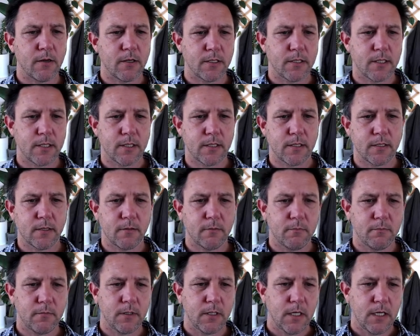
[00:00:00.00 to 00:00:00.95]

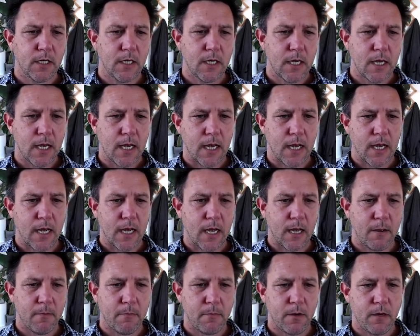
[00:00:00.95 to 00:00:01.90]
system.
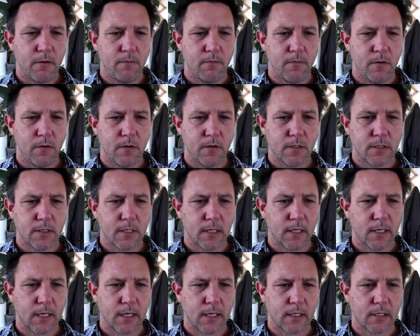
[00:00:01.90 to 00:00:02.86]
If you
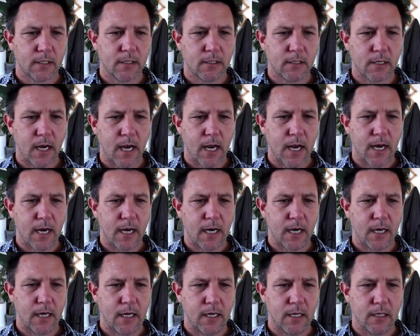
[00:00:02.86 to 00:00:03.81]
select
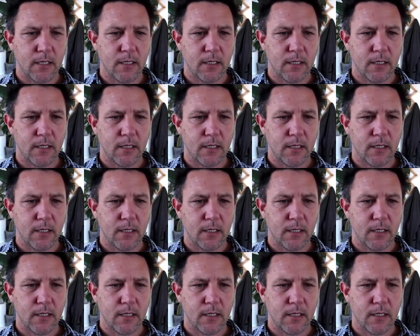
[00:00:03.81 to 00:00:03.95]
a